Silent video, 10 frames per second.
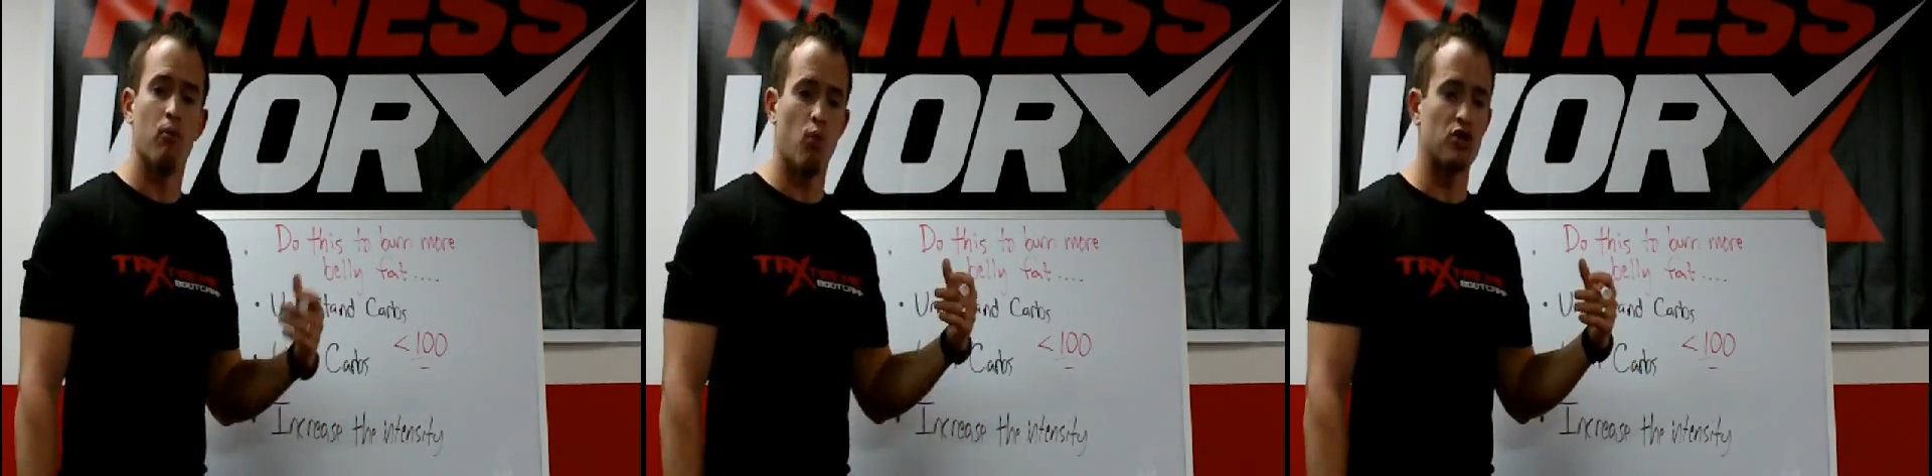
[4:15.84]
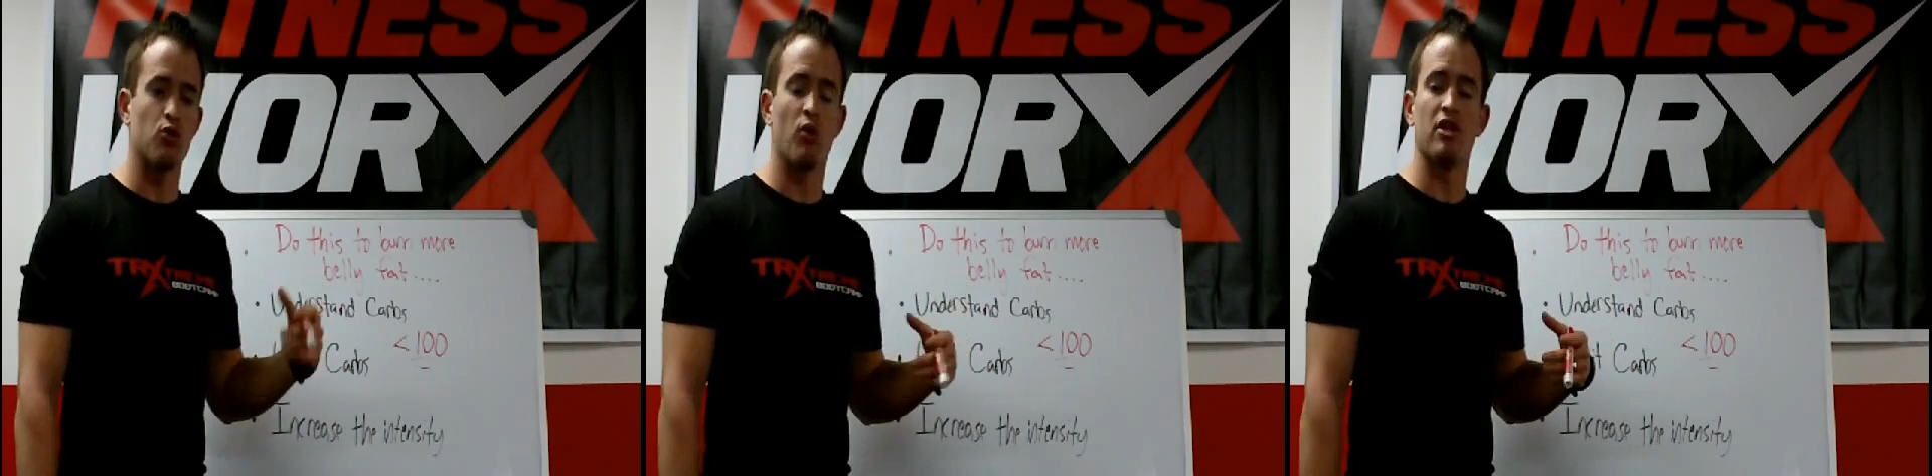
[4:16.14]

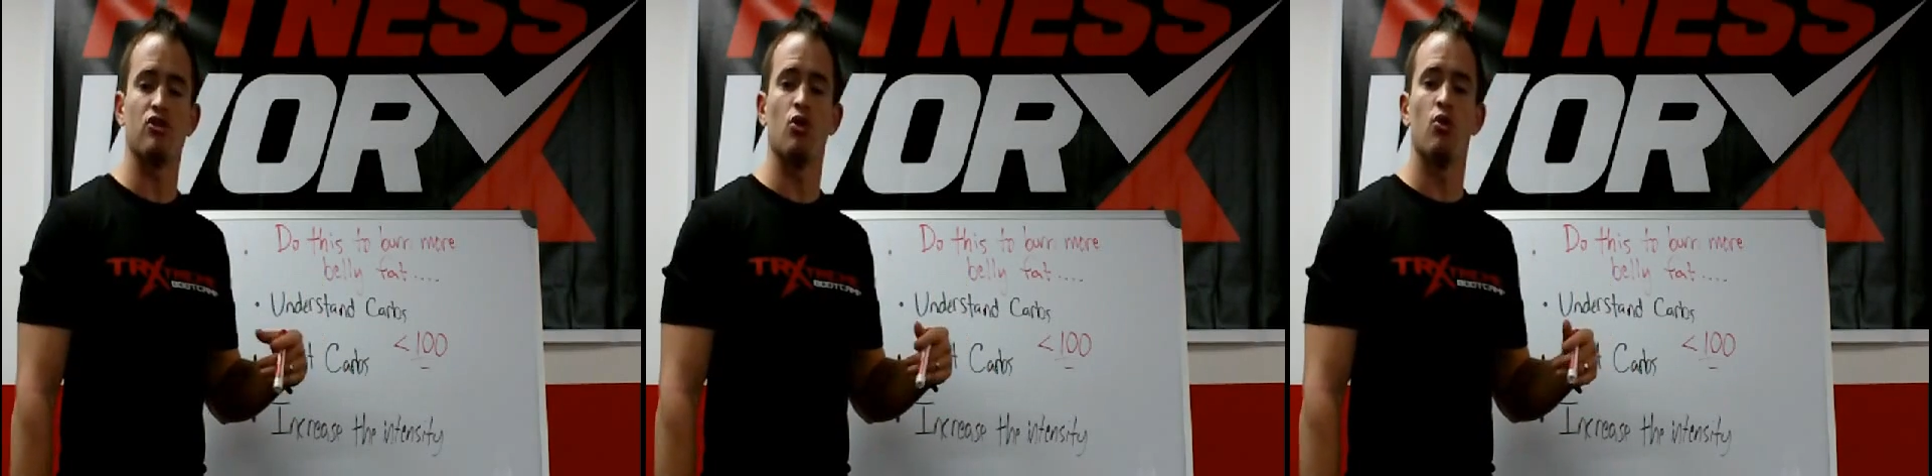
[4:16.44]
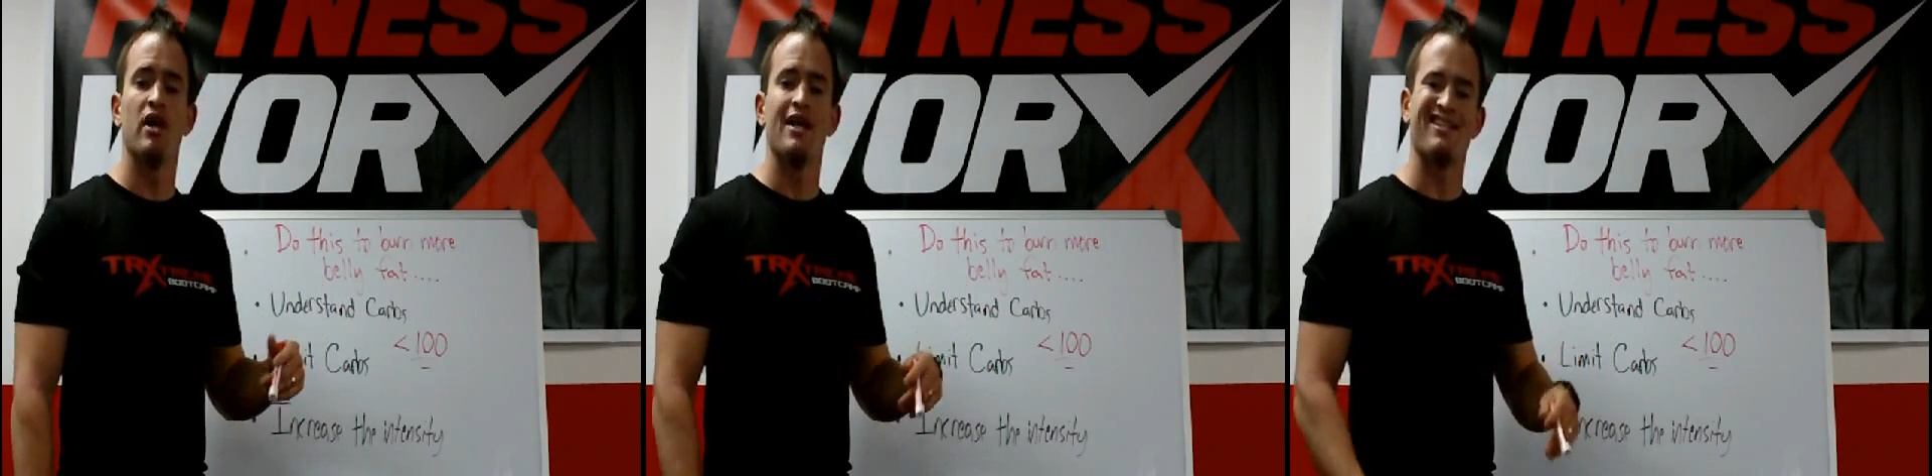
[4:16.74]
what you want to
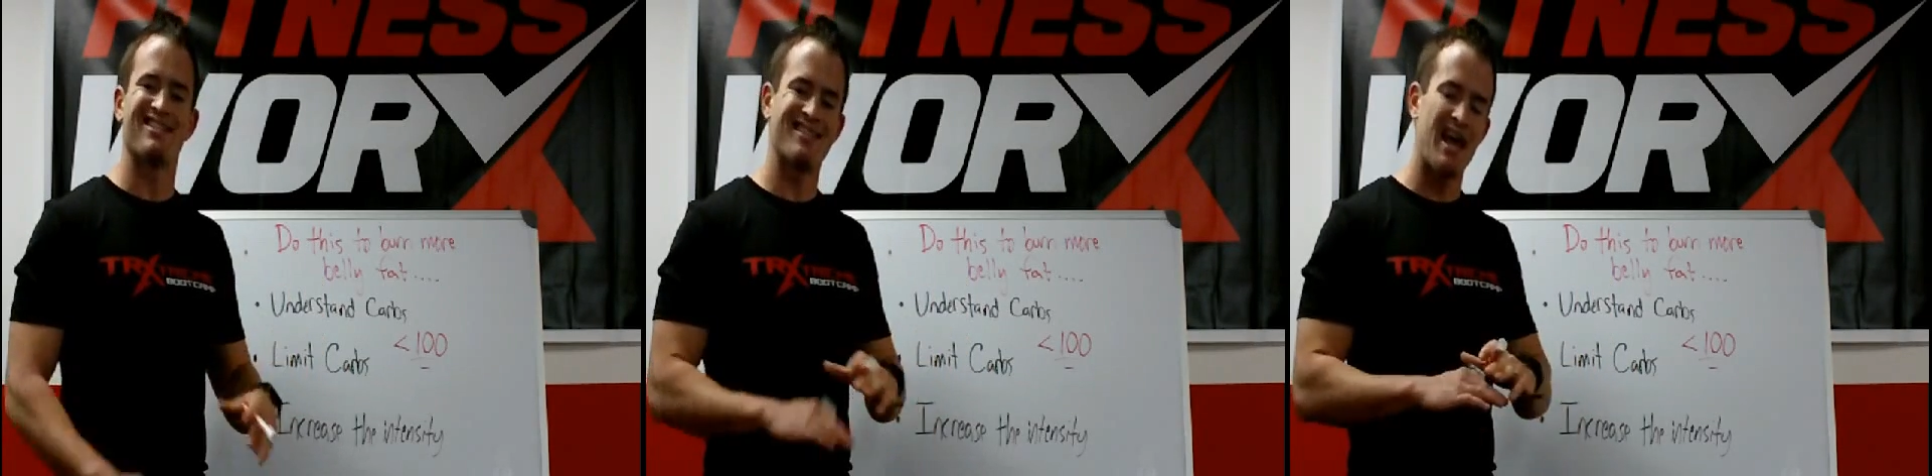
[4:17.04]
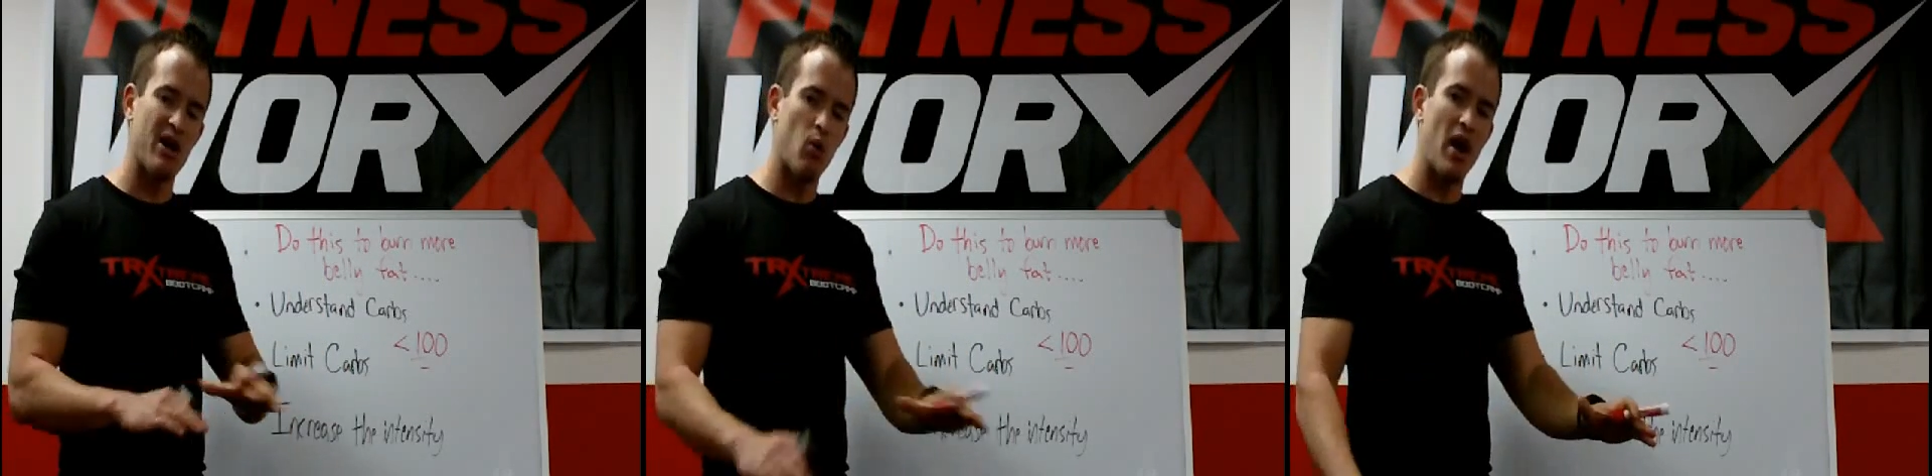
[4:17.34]
do is
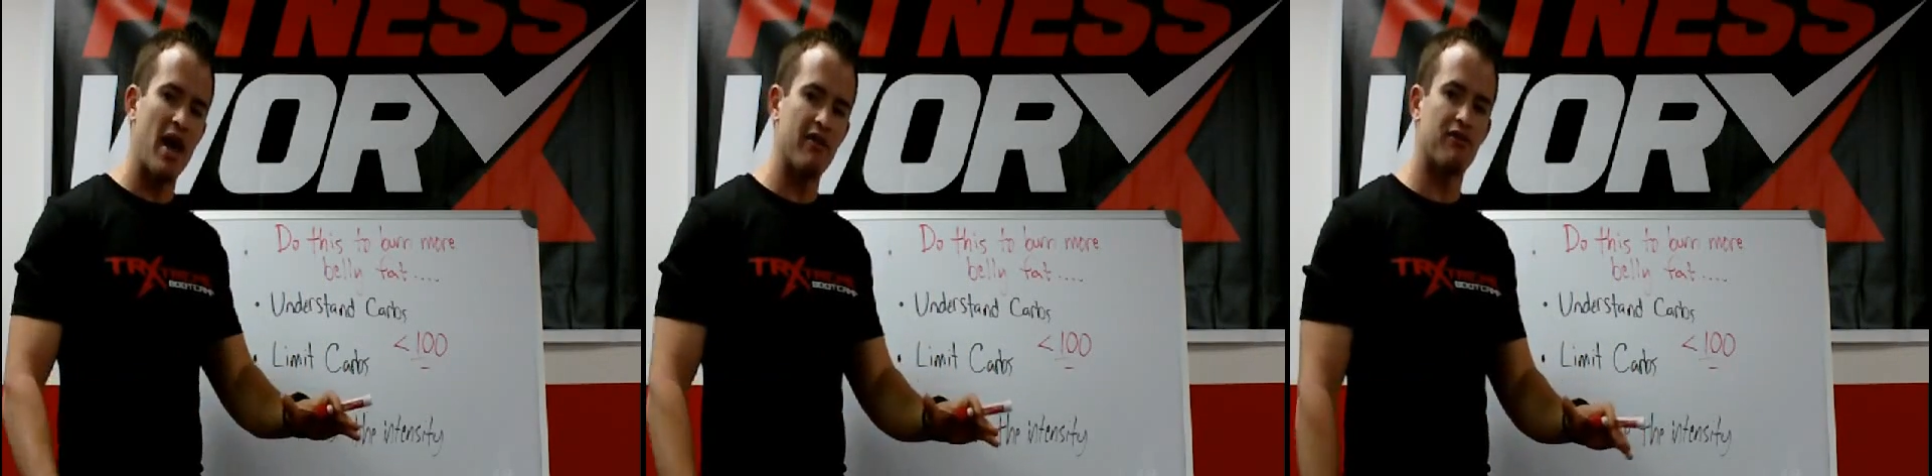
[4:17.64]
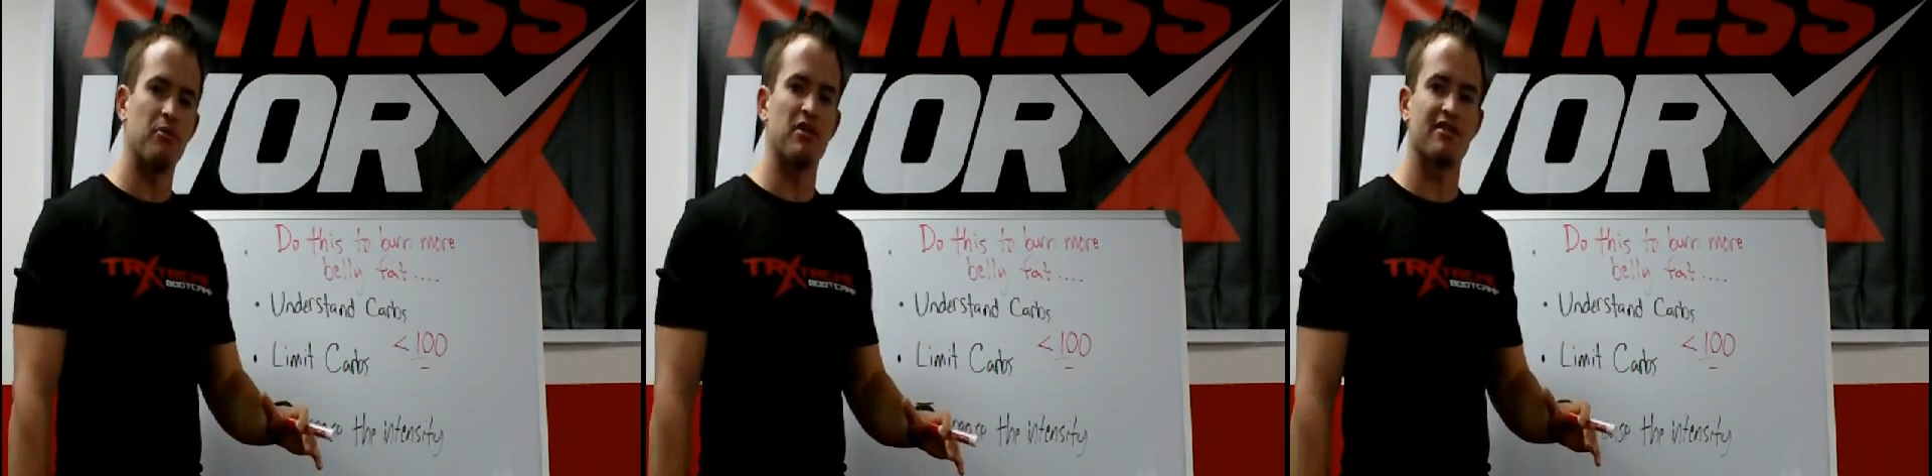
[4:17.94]
stay away
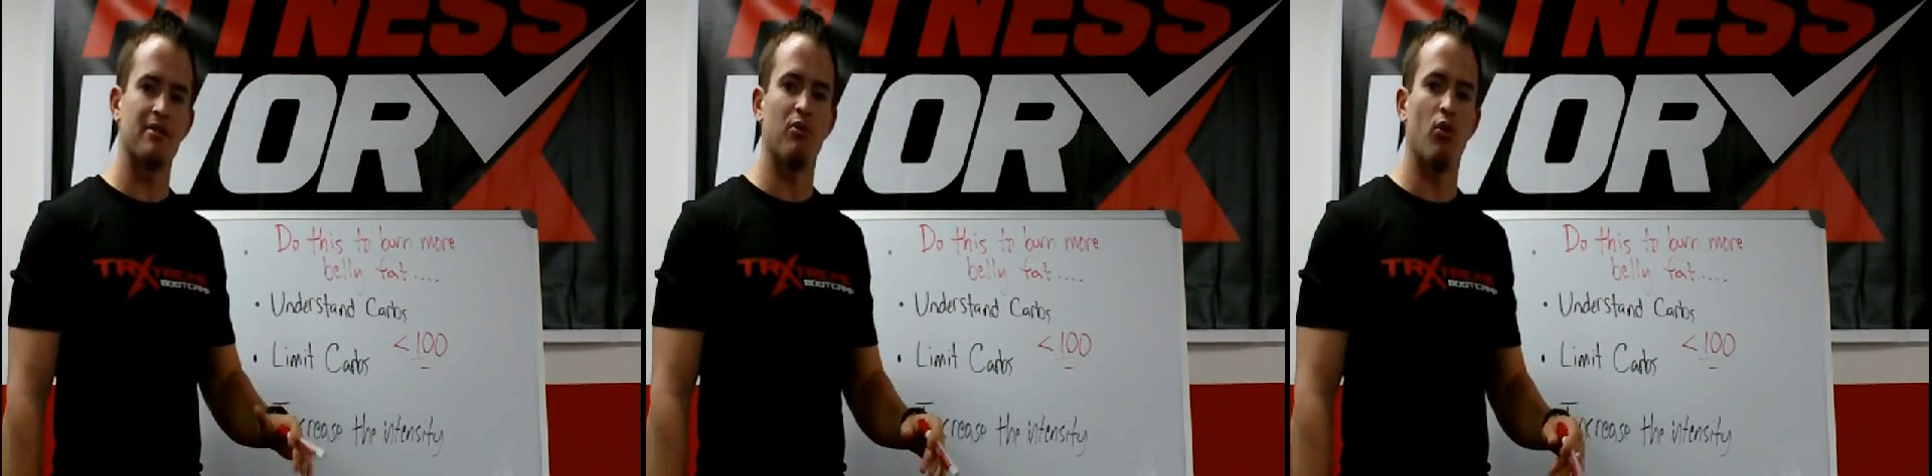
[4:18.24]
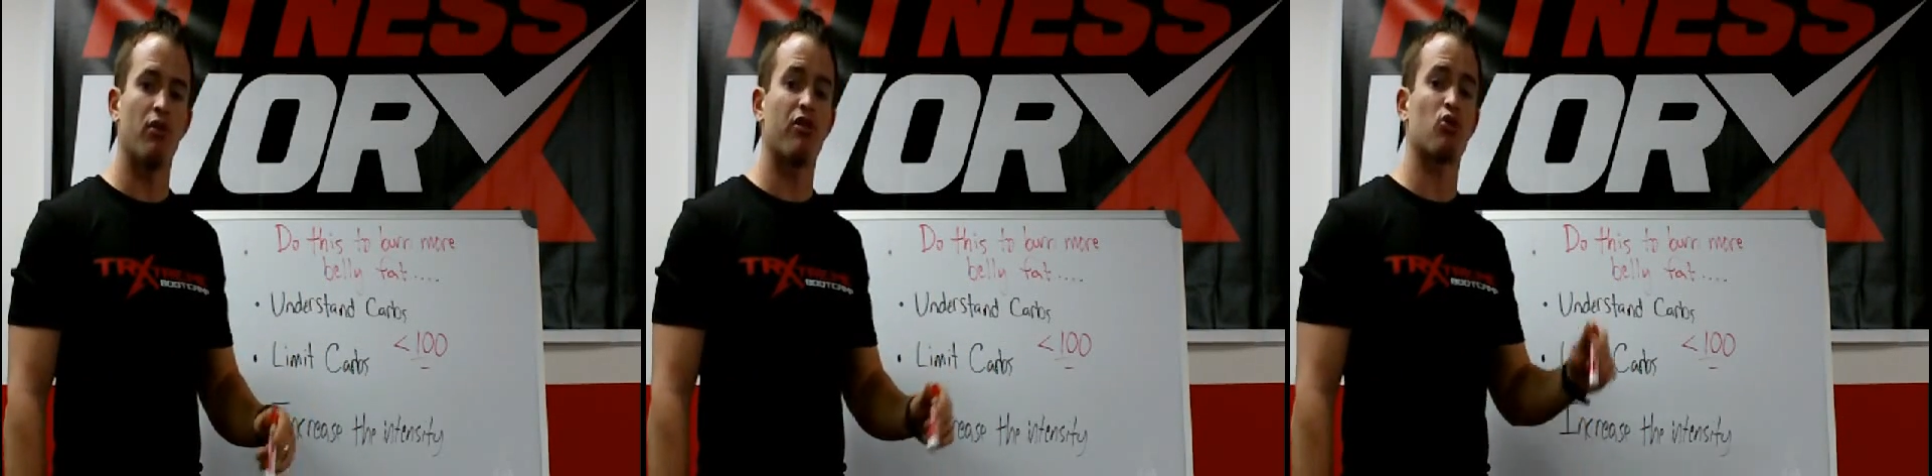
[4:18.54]
from the simple